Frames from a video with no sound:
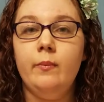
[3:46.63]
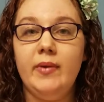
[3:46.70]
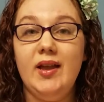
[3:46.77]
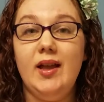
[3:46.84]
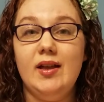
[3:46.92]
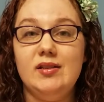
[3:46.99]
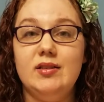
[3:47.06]

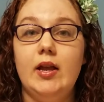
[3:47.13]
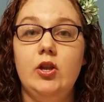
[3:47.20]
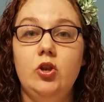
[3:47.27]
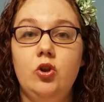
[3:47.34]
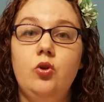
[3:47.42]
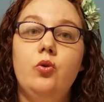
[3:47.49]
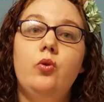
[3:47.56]
because I
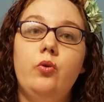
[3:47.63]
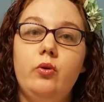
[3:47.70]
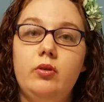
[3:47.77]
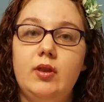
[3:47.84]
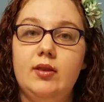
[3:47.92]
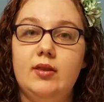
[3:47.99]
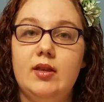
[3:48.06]
knew
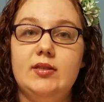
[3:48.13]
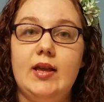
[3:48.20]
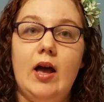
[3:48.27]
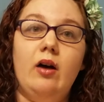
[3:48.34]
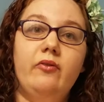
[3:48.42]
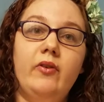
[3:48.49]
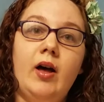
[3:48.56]
that this
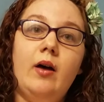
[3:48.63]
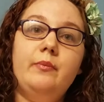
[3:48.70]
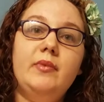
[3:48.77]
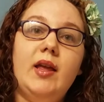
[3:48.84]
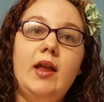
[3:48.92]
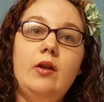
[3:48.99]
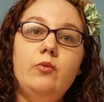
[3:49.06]
alpha
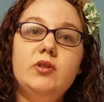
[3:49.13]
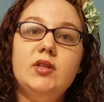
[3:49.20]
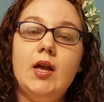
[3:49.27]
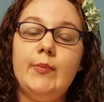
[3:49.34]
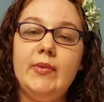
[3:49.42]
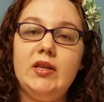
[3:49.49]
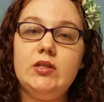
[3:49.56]
update was
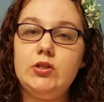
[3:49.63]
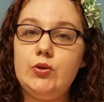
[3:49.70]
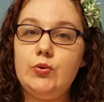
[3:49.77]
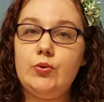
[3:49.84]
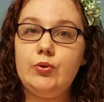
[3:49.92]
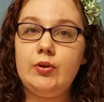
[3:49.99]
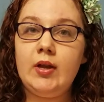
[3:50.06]
coming
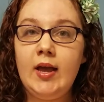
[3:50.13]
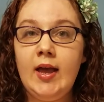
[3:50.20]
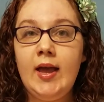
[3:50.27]
soon,